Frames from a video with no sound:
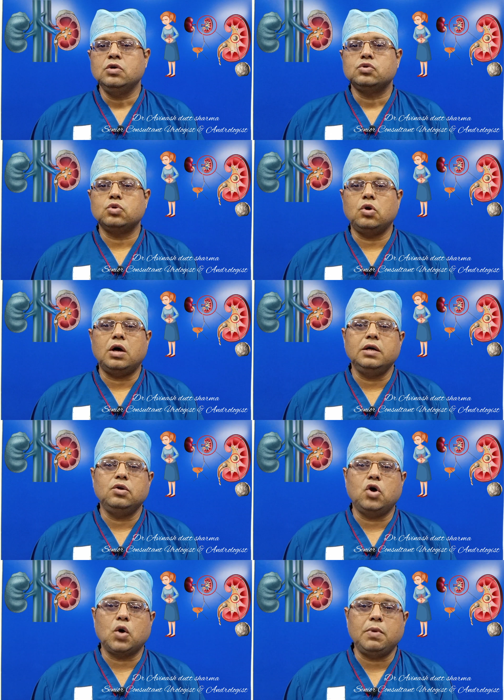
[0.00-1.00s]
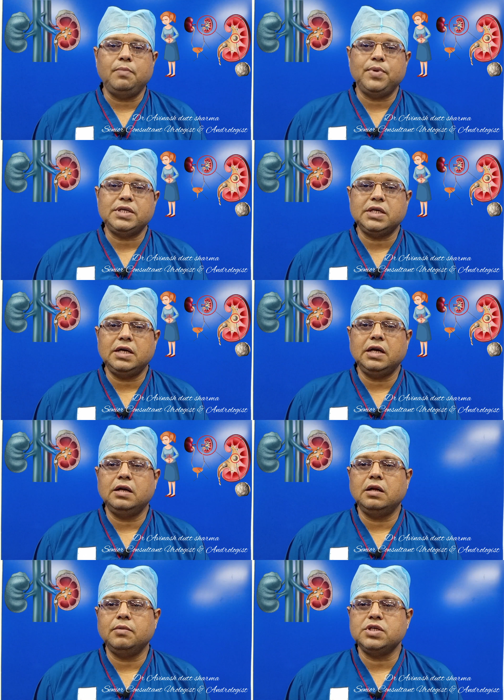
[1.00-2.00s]
So a normal patient
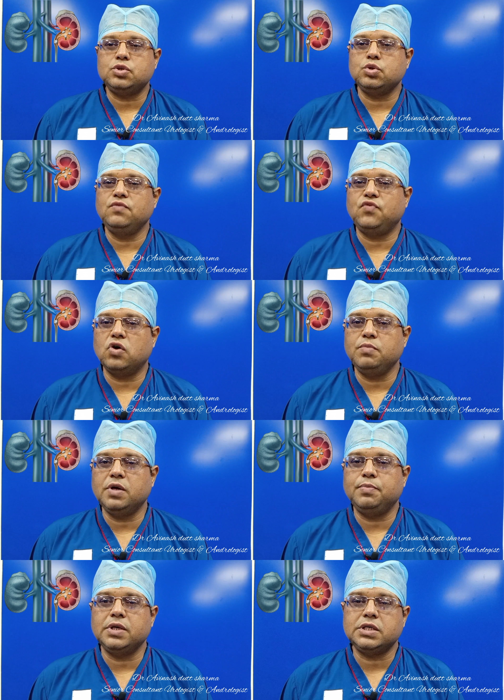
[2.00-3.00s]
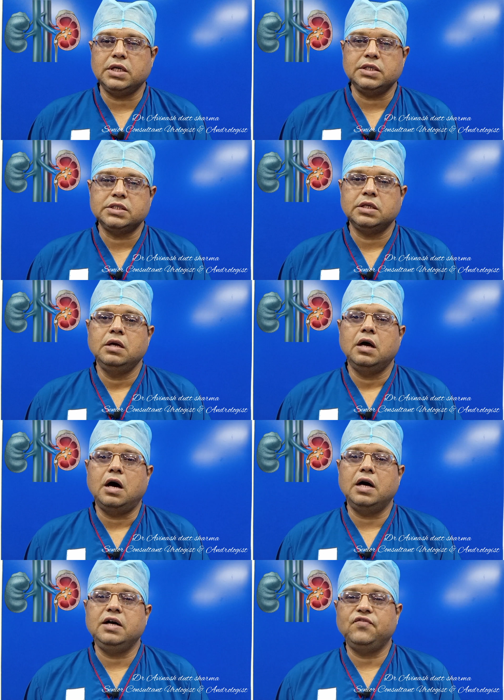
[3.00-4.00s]
and a stone-formic patients
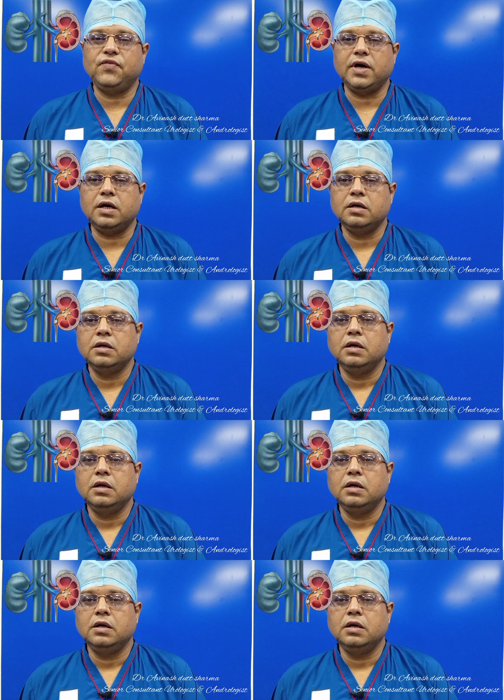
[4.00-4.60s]
are different,